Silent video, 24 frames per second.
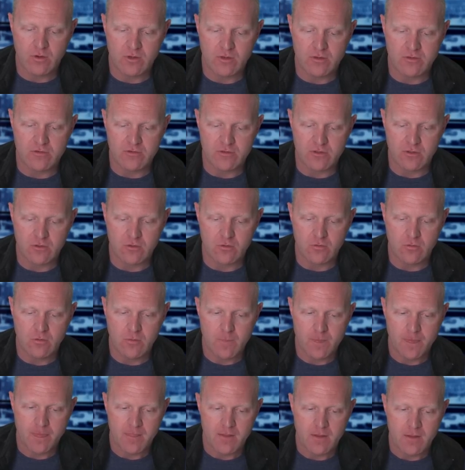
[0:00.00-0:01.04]
to do
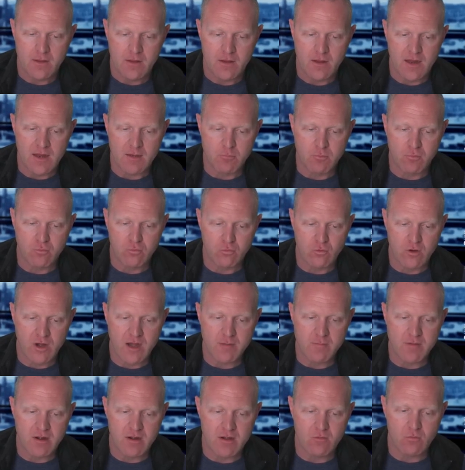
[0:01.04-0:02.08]
a
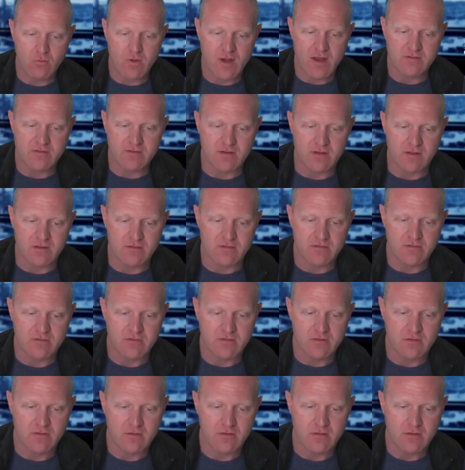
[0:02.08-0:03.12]
primary residence
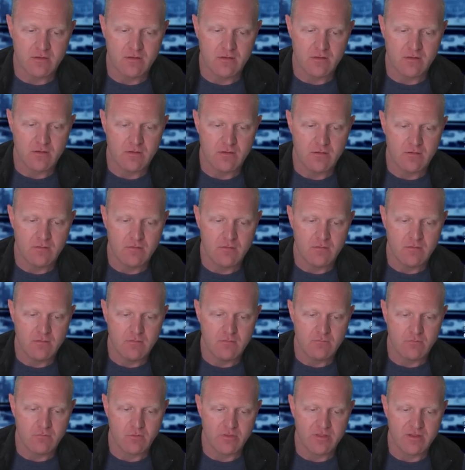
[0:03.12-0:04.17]

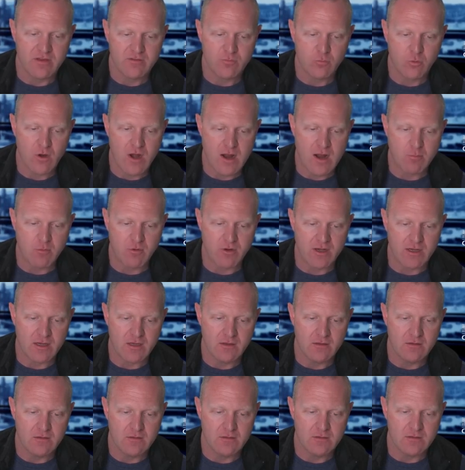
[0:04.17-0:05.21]
for this property,
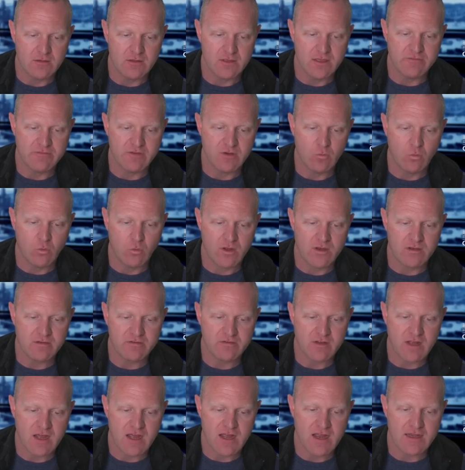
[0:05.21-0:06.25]
live in one
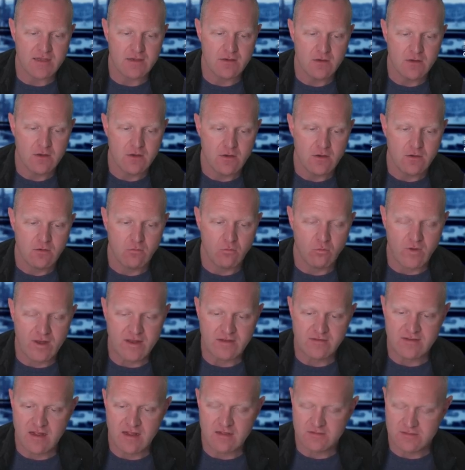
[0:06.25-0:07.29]
side, rent
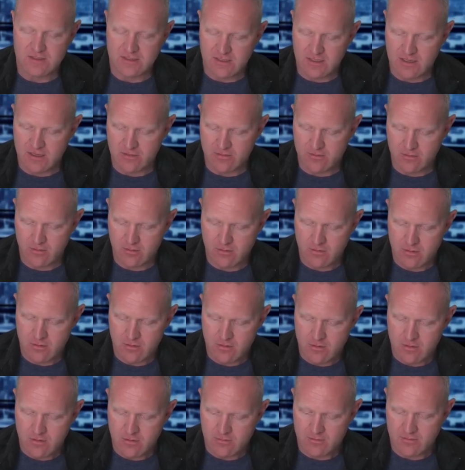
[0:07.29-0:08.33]
out the other?
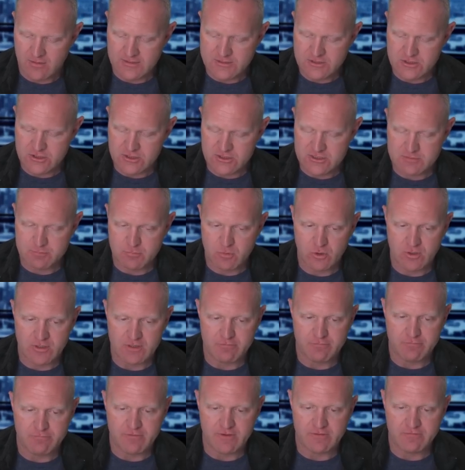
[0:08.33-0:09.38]
Let's just put
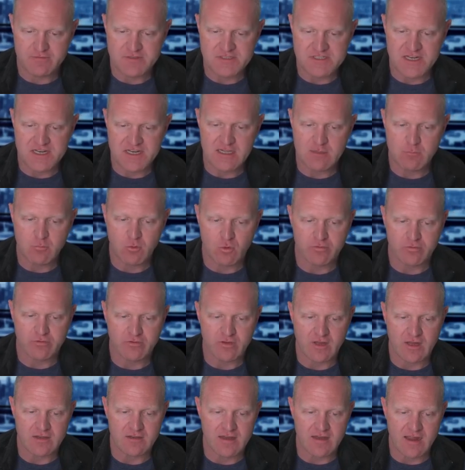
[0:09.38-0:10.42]

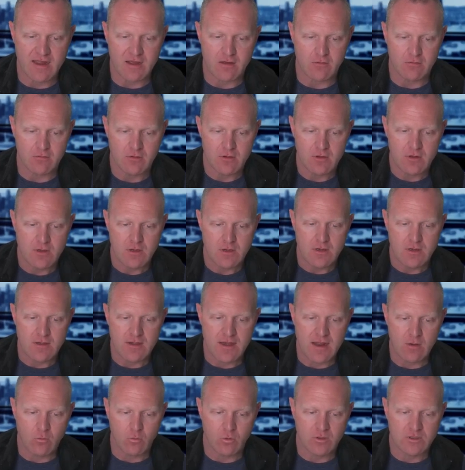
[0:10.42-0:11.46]
15% down.
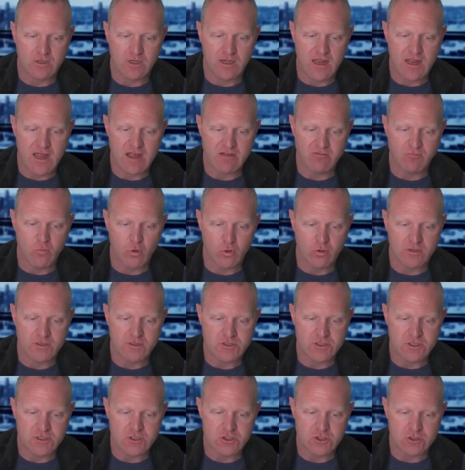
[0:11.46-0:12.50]
Now we're going to have mortgage
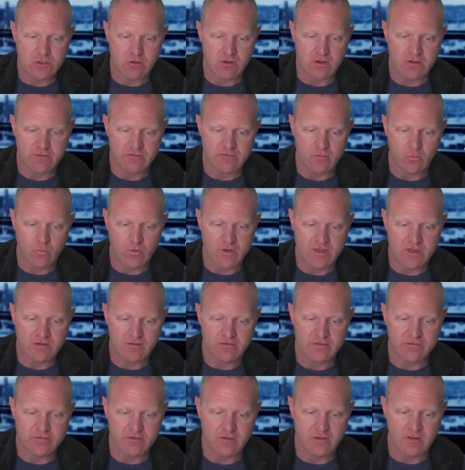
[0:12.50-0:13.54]
insurance, and we can
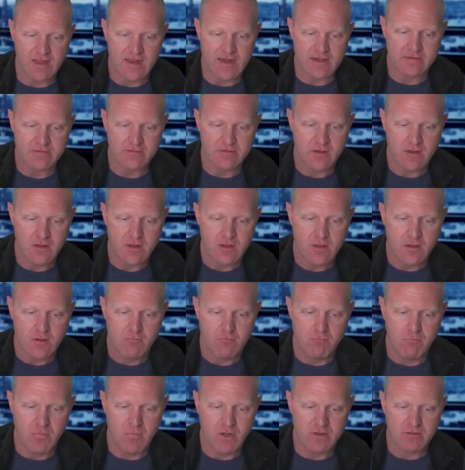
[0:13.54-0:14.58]
select
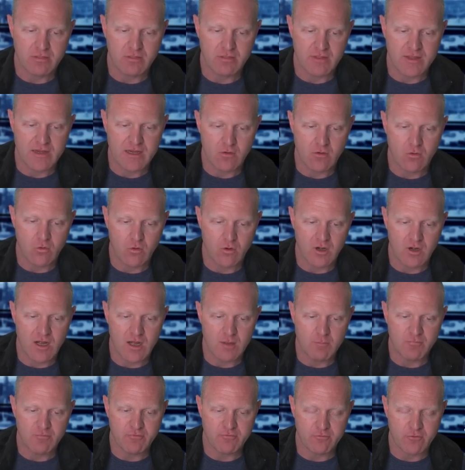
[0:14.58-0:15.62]
monthly or
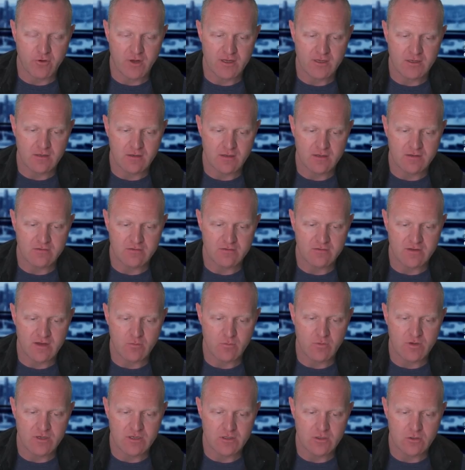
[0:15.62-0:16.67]
upfront. Let's say
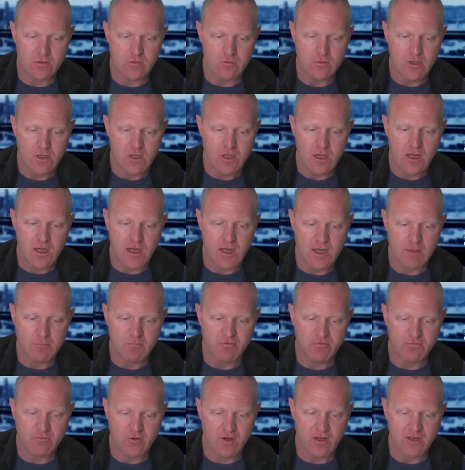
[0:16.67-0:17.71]
we do
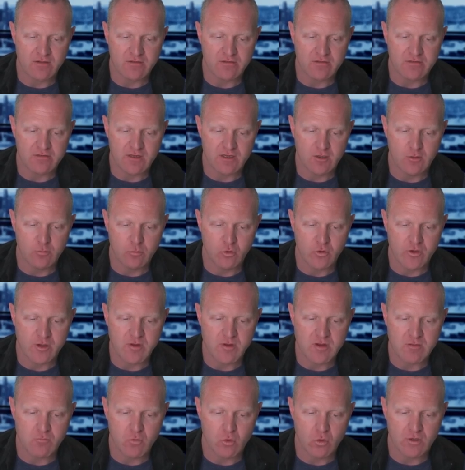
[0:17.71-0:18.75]
upfront single
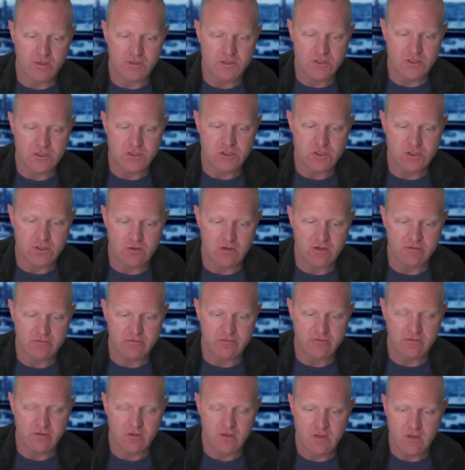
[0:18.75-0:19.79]
premium mortgage insurance.